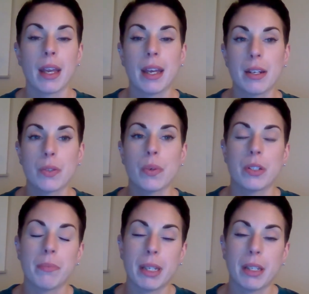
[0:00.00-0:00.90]
It is going
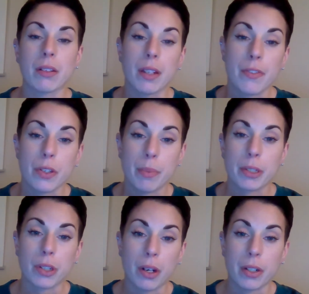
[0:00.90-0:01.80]
to make your lift so
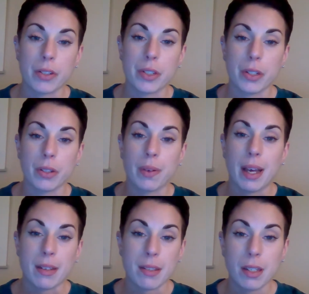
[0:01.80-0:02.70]
much harder to
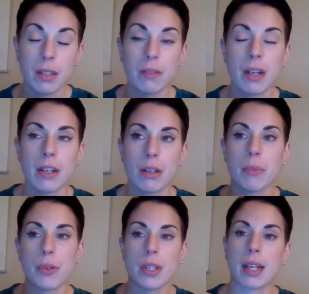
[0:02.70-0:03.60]
execute, and you're
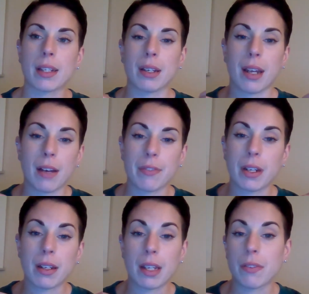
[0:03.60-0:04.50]
most likely going to have an
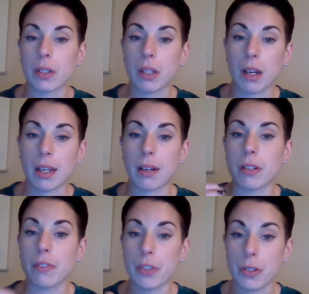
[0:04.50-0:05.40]
uneven
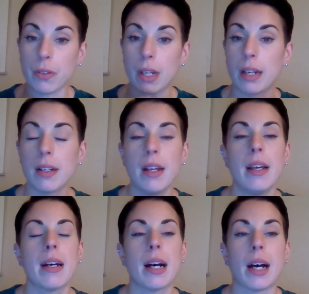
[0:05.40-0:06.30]
lockout if you do
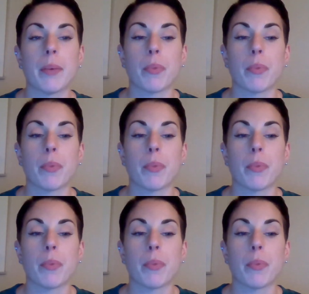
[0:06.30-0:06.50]
that,